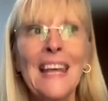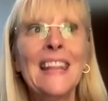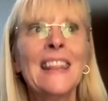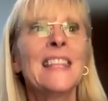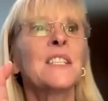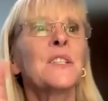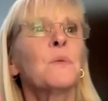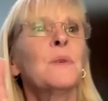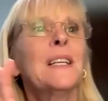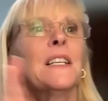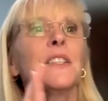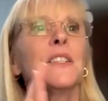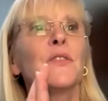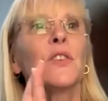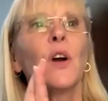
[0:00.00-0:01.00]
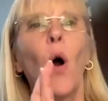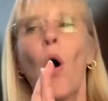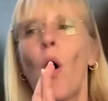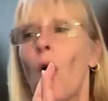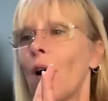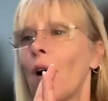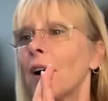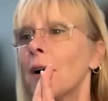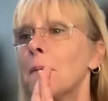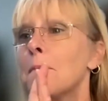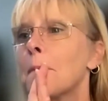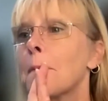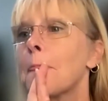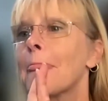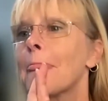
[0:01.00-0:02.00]
This one is for R.
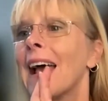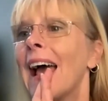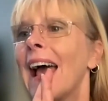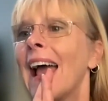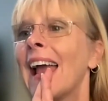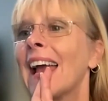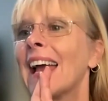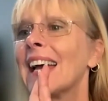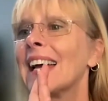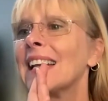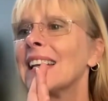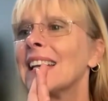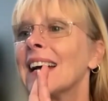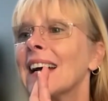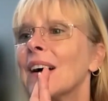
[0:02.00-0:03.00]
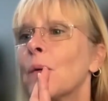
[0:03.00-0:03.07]
And